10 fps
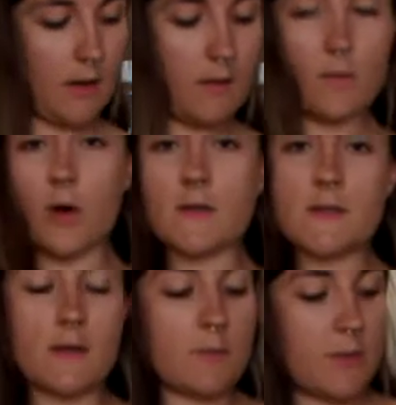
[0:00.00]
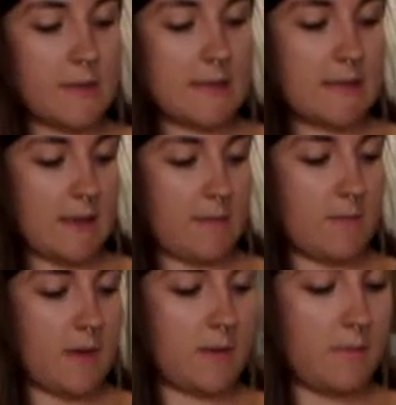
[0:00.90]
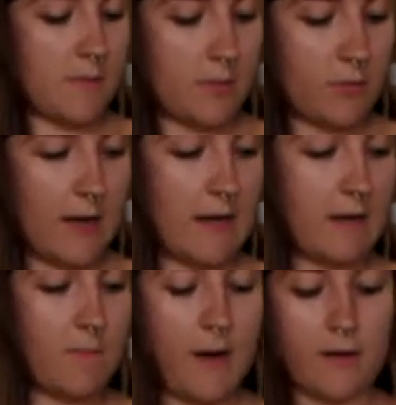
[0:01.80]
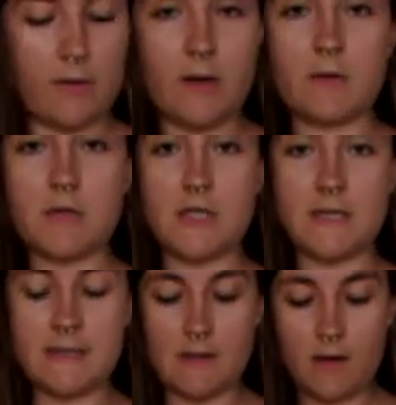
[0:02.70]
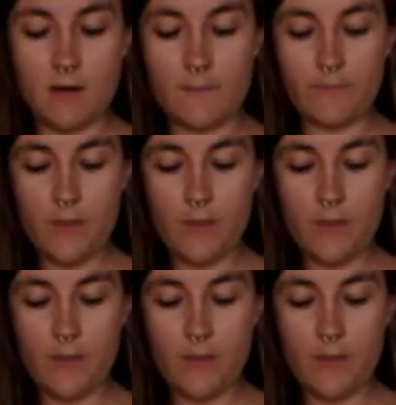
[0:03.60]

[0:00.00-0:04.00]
And we're also going to put some grated pecorino cheese in there.